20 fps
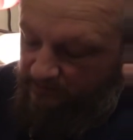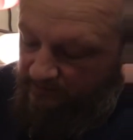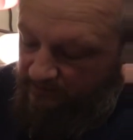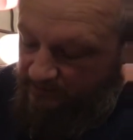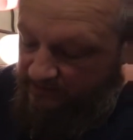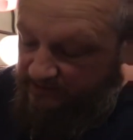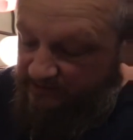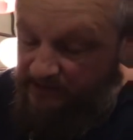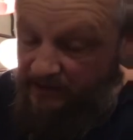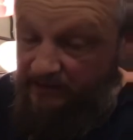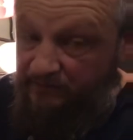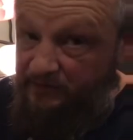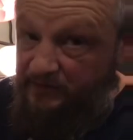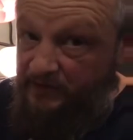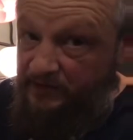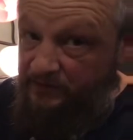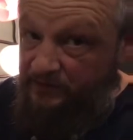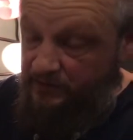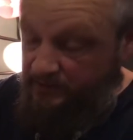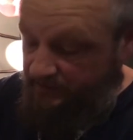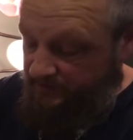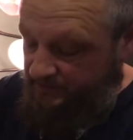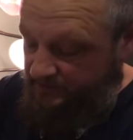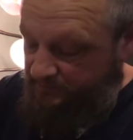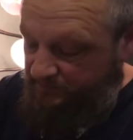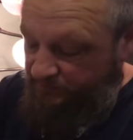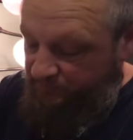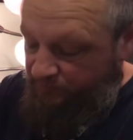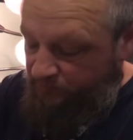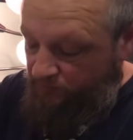like I said, I've never done this
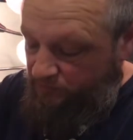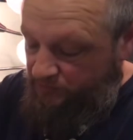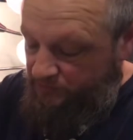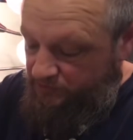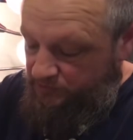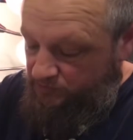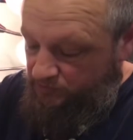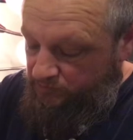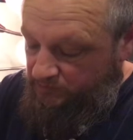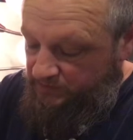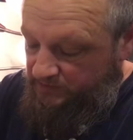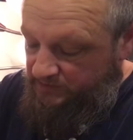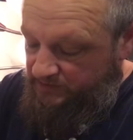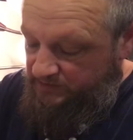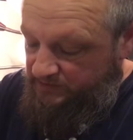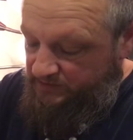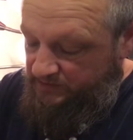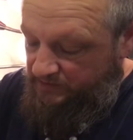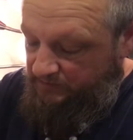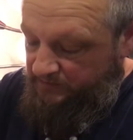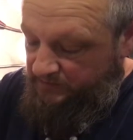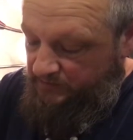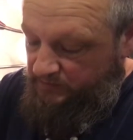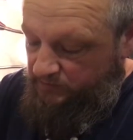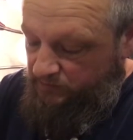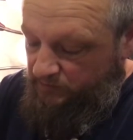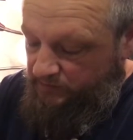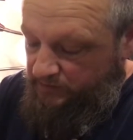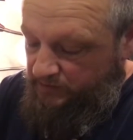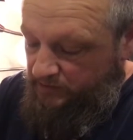before, so this is something
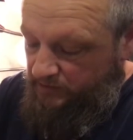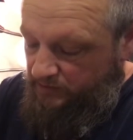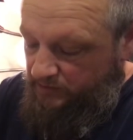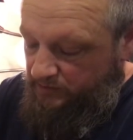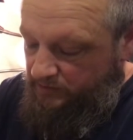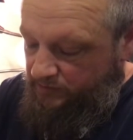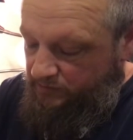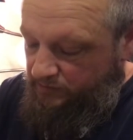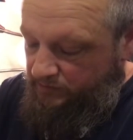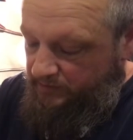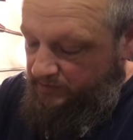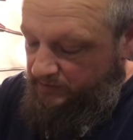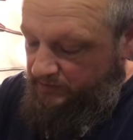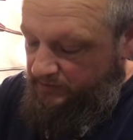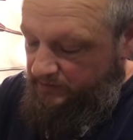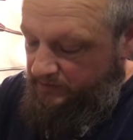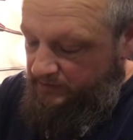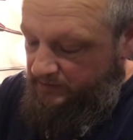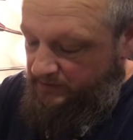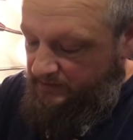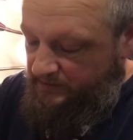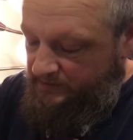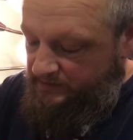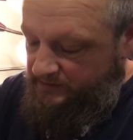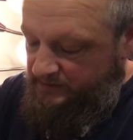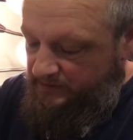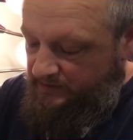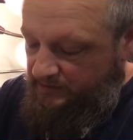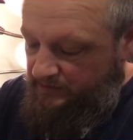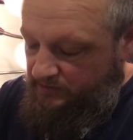we are doing as
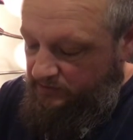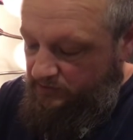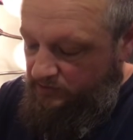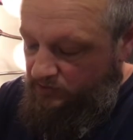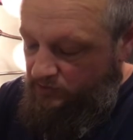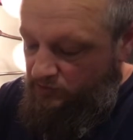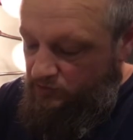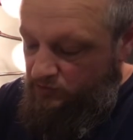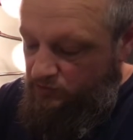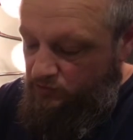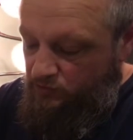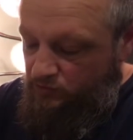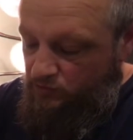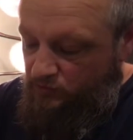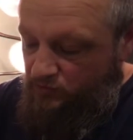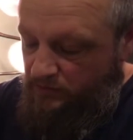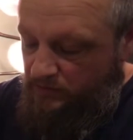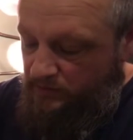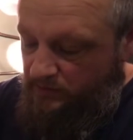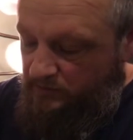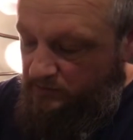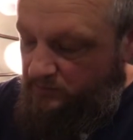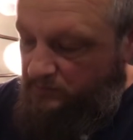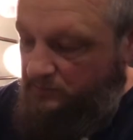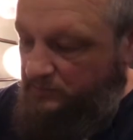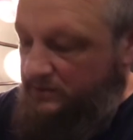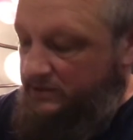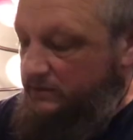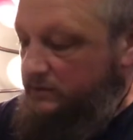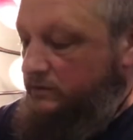a new
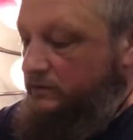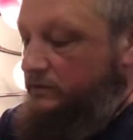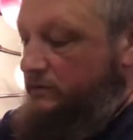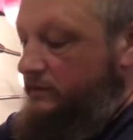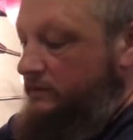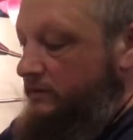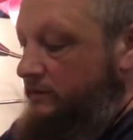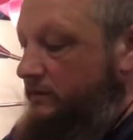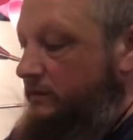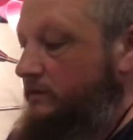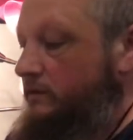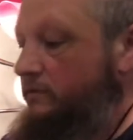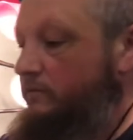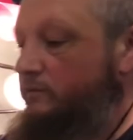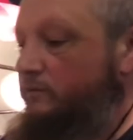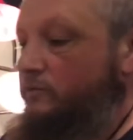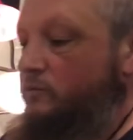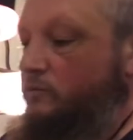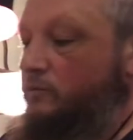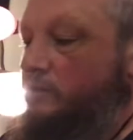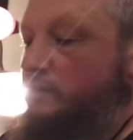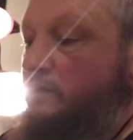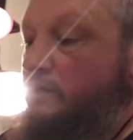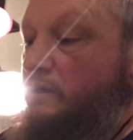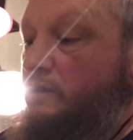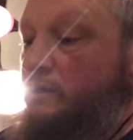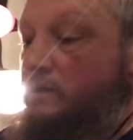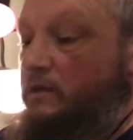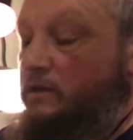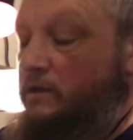build for
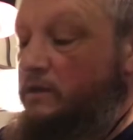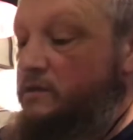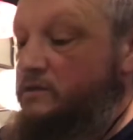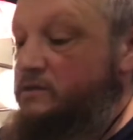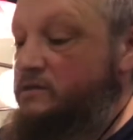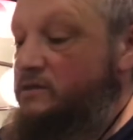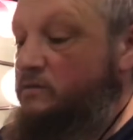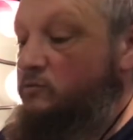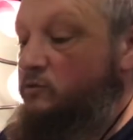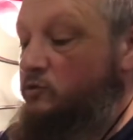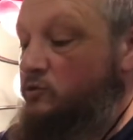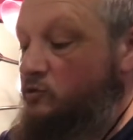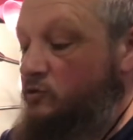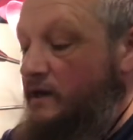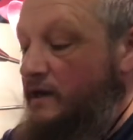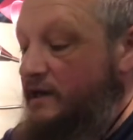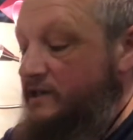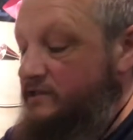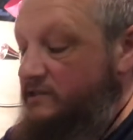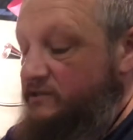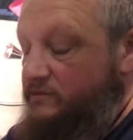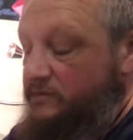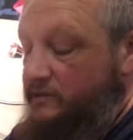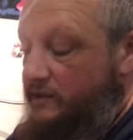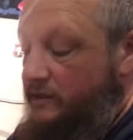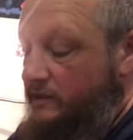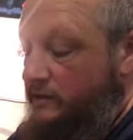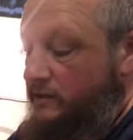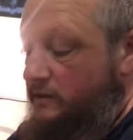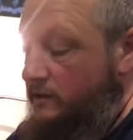someone who asked me
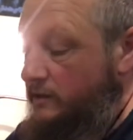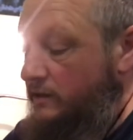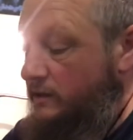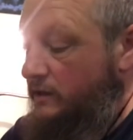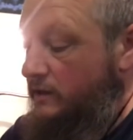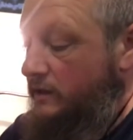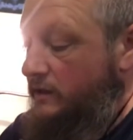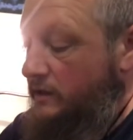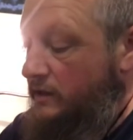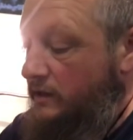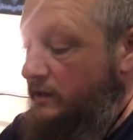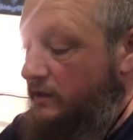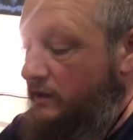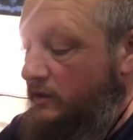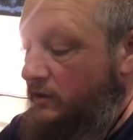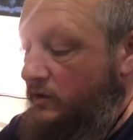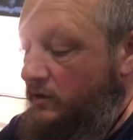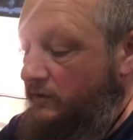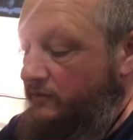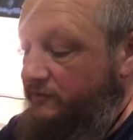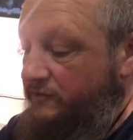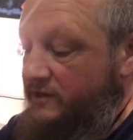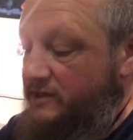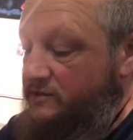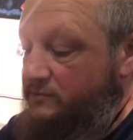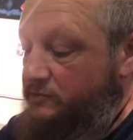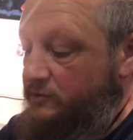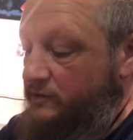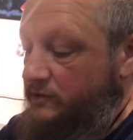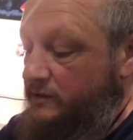on
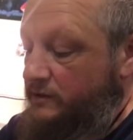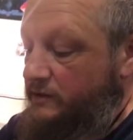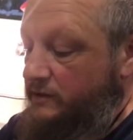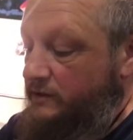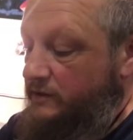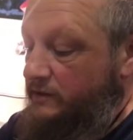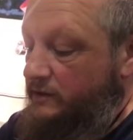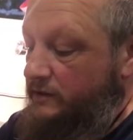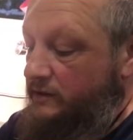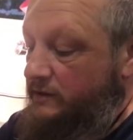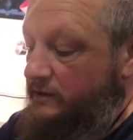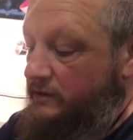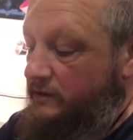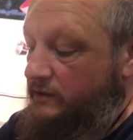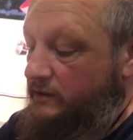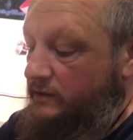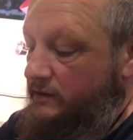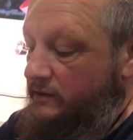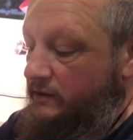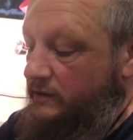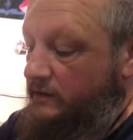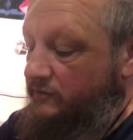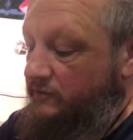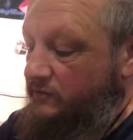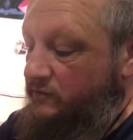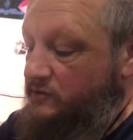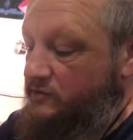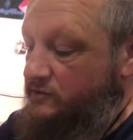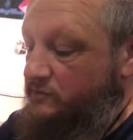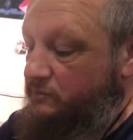Facebook if it was